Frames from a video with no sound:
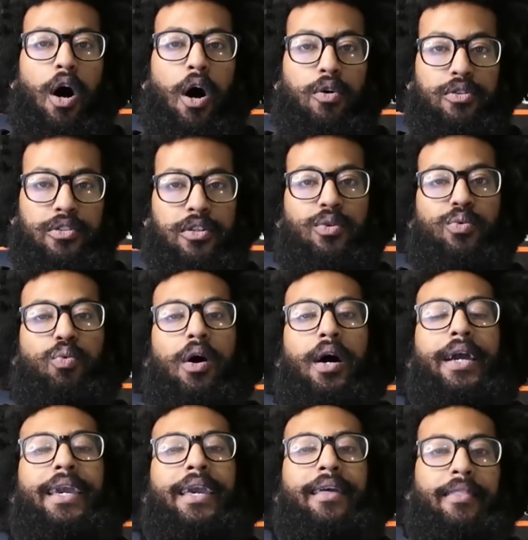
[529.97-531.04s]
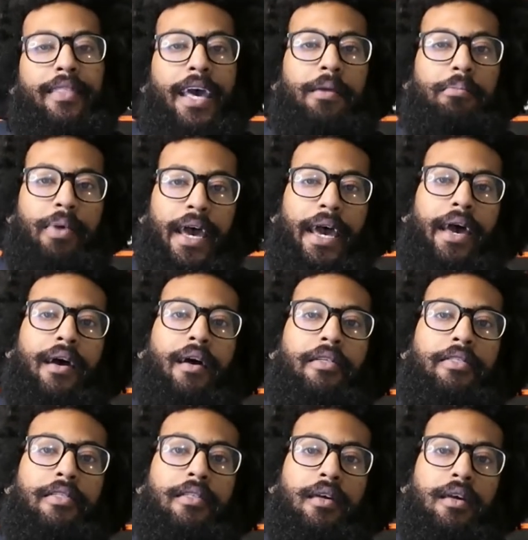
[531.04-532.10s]
also walk in that
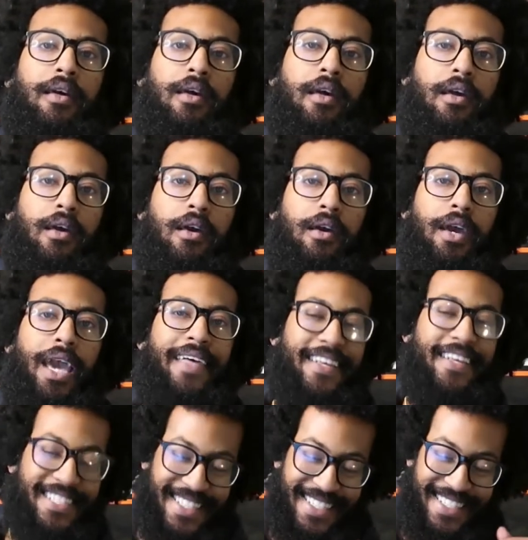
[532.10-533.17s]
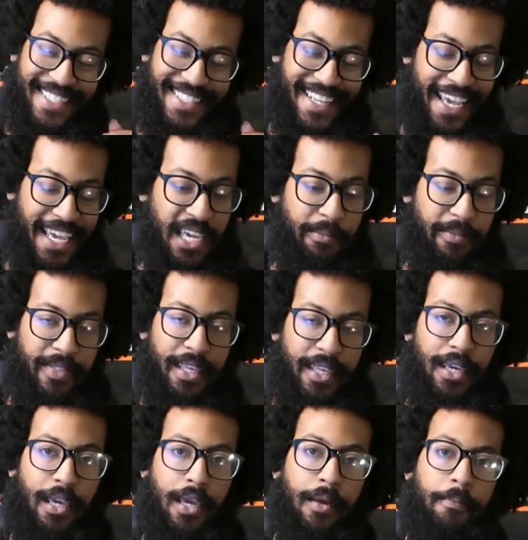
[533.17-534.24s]
path. And that's the same
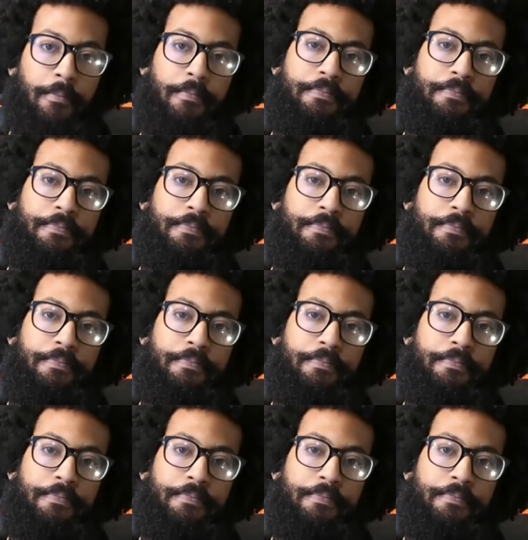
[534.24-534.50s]
thing.